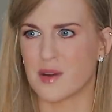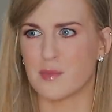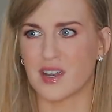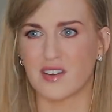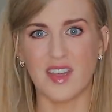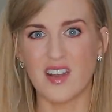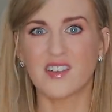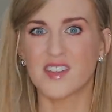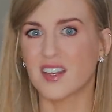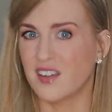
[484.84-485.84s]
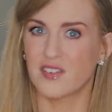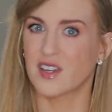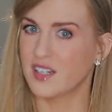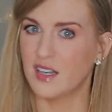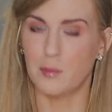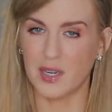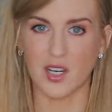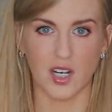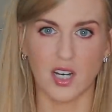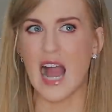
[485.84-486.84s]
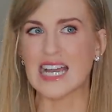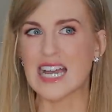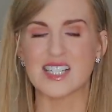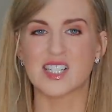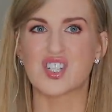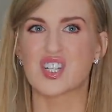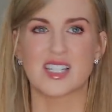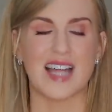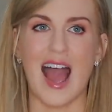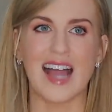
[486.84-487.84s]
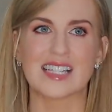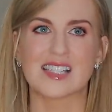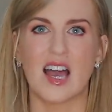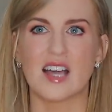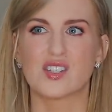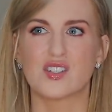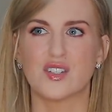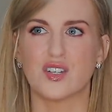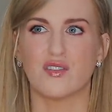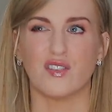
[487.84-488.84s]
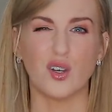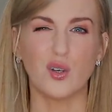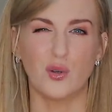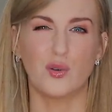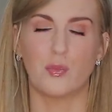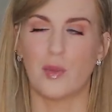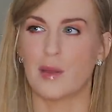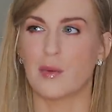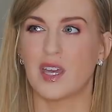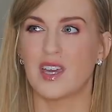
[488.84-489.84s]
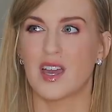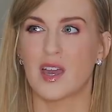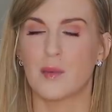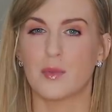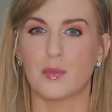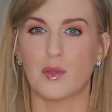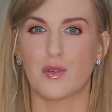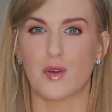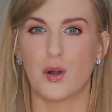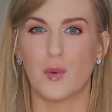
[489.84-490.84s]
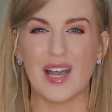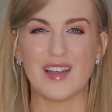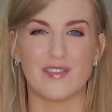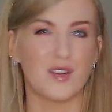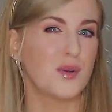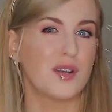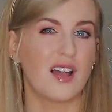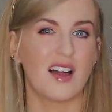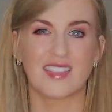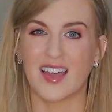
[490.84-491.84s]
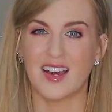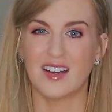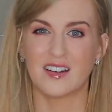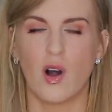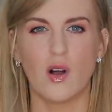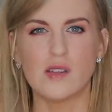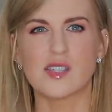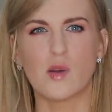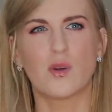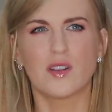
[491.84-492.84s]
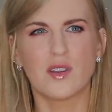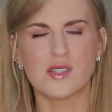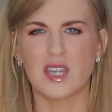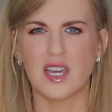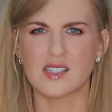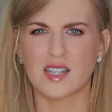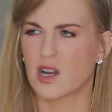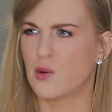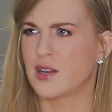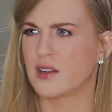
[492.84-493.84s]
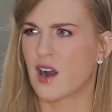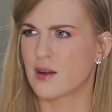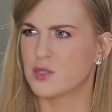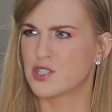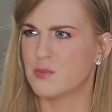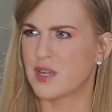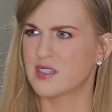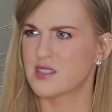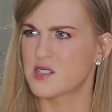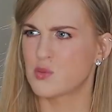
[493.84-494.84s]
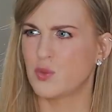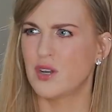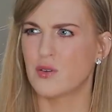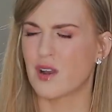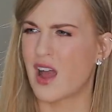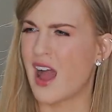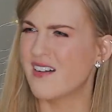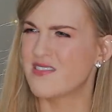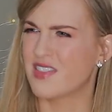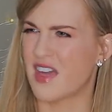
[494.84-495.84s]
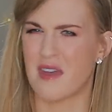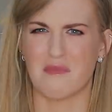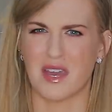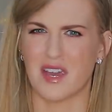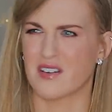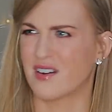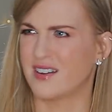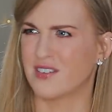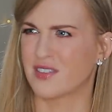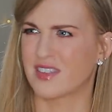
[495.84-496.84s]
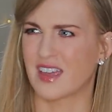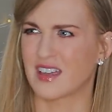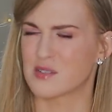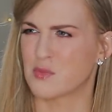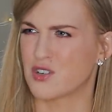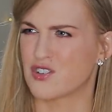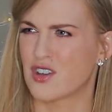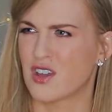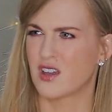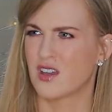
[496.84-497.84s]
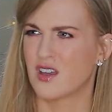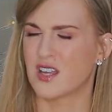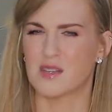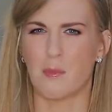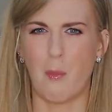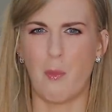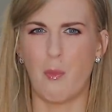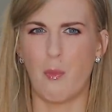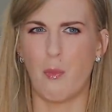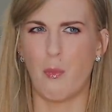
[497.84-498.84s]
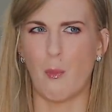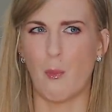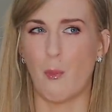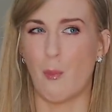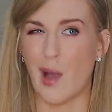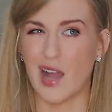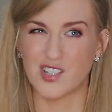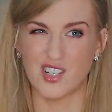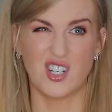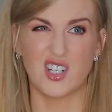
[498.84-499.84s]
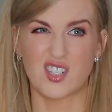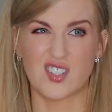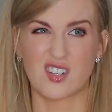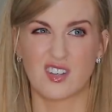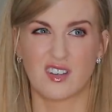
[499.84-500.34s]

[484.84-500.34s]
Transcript: are bigger. They are significantly bigger. I guess it's just access to food, maybe. People throw away food a lot there. Also, what are those things that go in garbage bins? We don't have them here, I don't think, as much. Is it badgers?